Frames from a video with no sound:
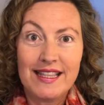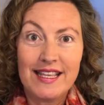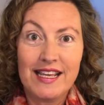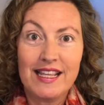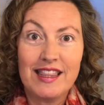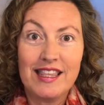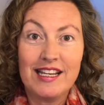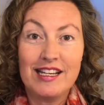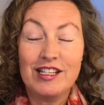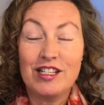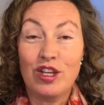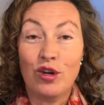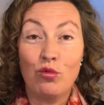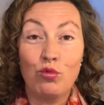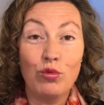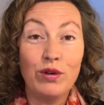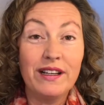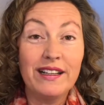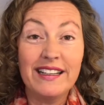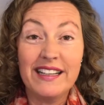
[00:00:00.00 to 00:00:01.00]
They're things that
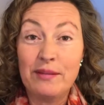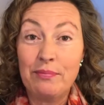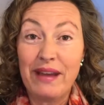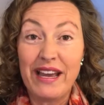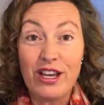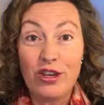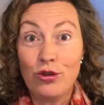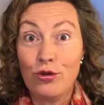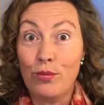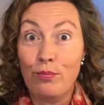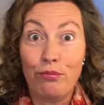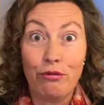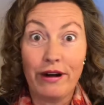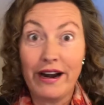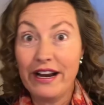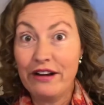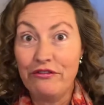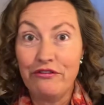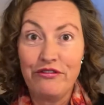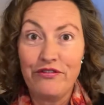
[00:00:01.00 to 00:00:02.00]
really make your brain